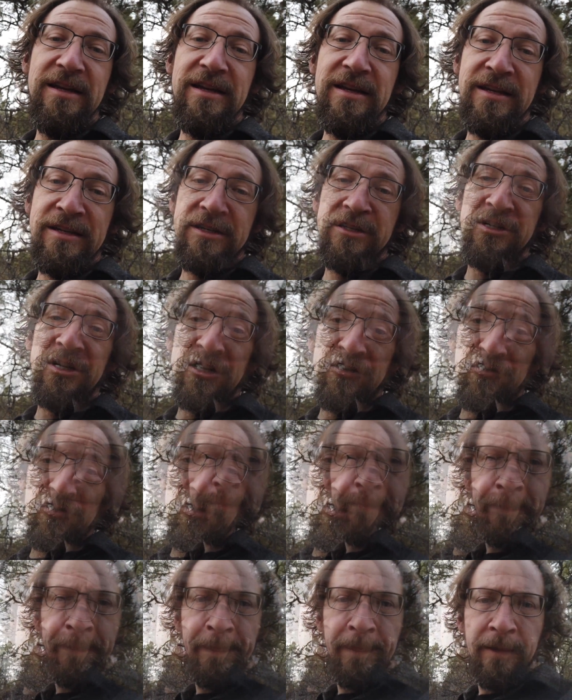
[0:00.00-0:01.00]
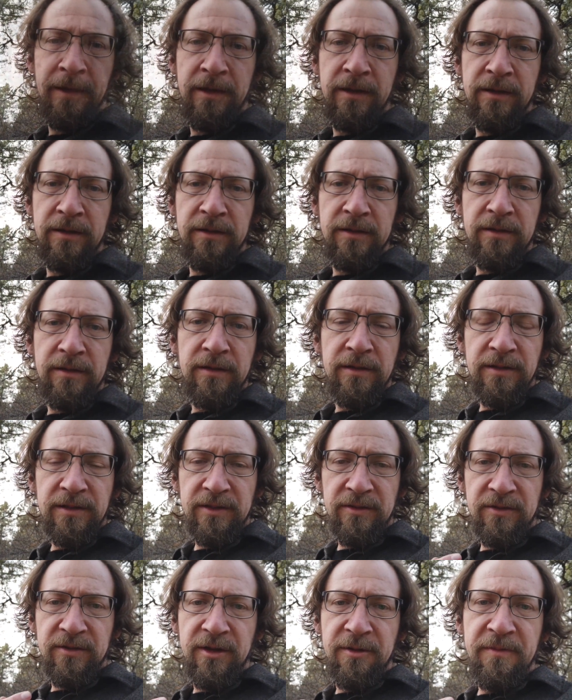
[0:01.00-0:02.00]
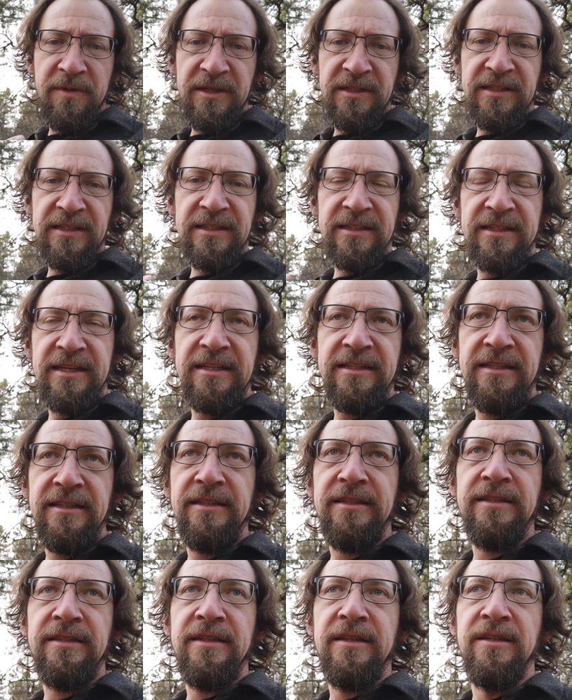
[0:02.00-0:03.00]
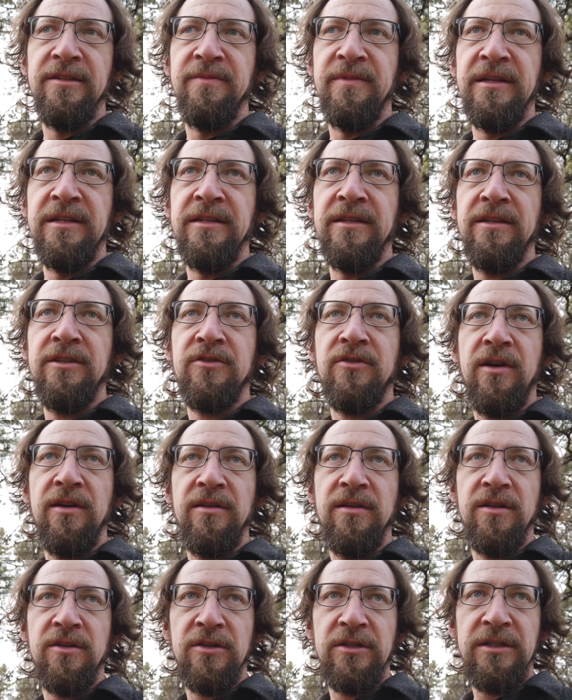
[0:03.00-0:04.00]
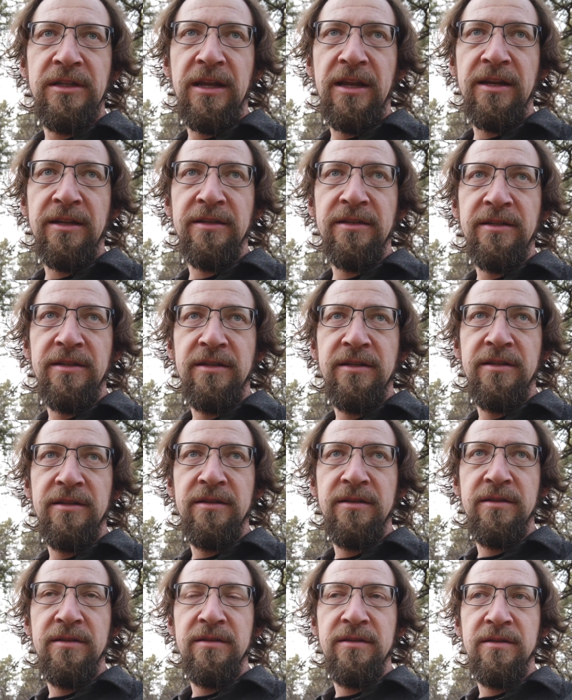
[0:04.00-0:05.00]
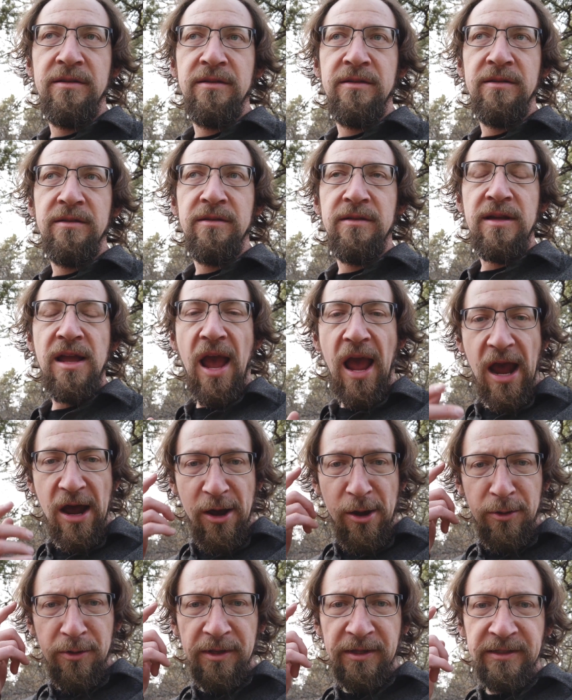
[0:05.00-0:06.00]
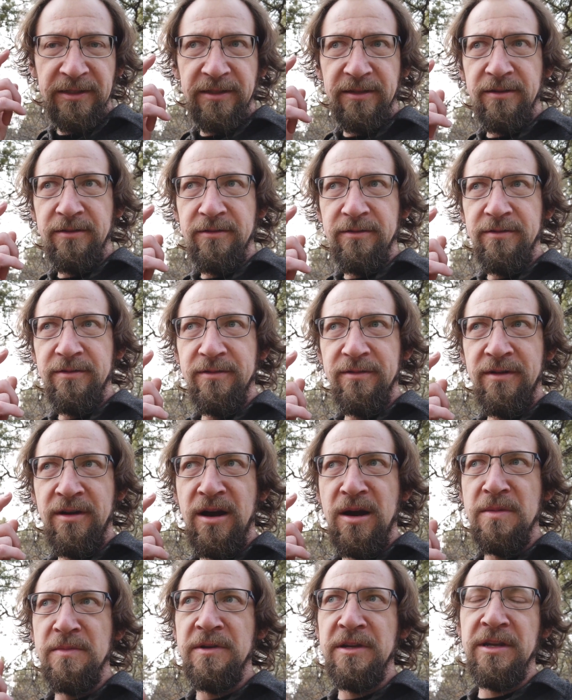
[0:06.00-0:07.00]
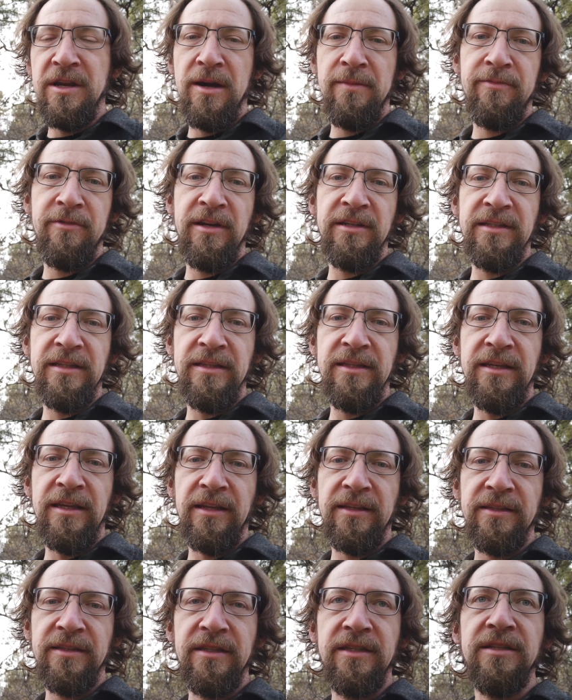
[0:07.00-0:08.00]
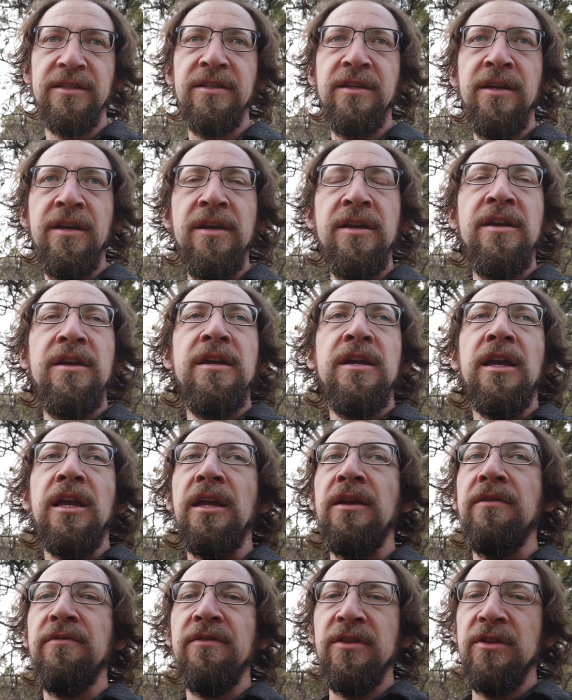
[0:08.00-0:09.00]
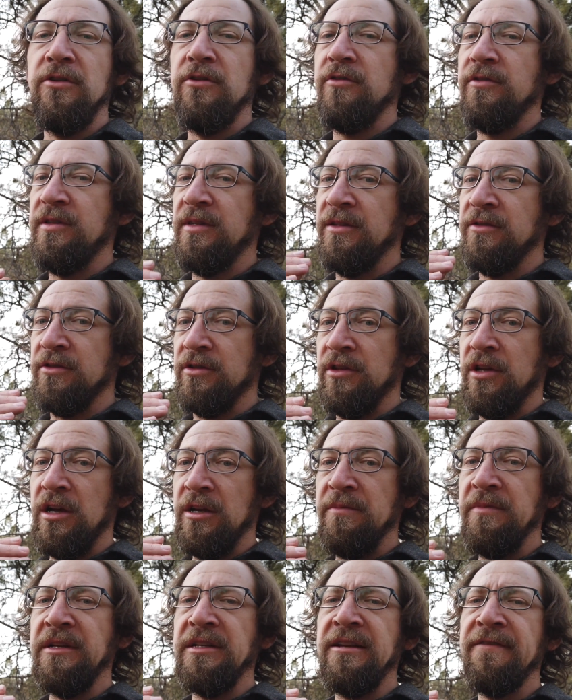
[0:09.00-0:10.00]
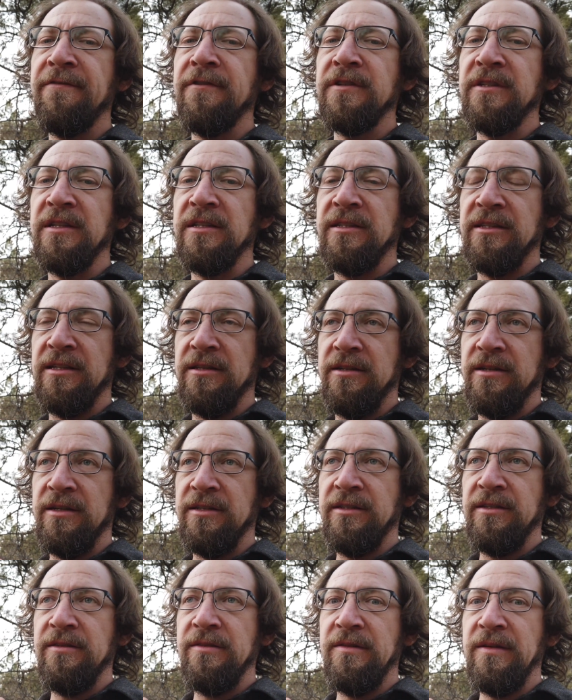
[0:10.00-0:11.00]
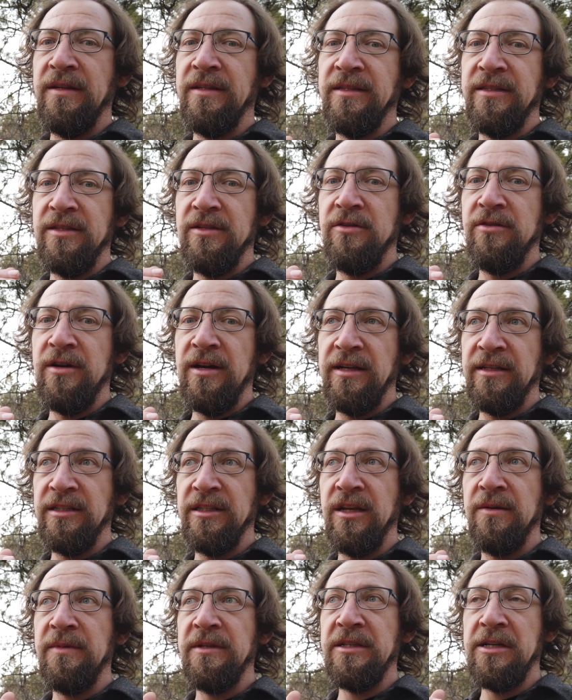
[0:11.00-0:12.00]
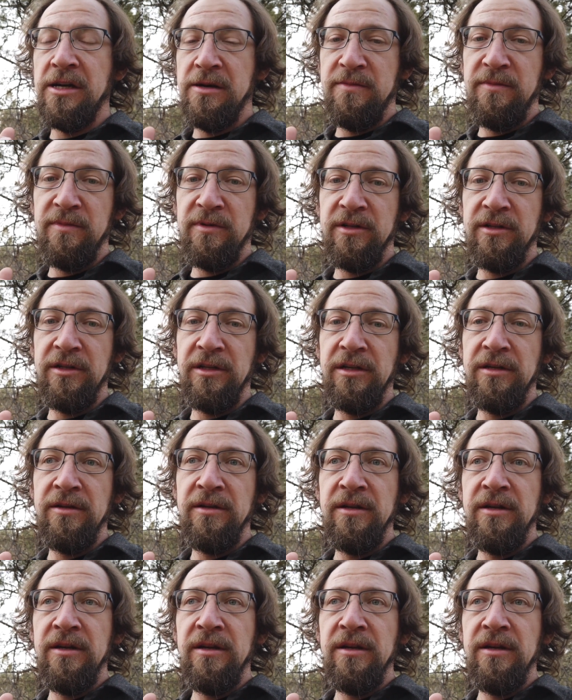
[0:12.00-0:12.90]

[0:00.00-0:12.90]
in general. So one of my big successes has been trying to understand how this hominid operates and thinks, because even though there's a lot of big differences in us, it still has some atomically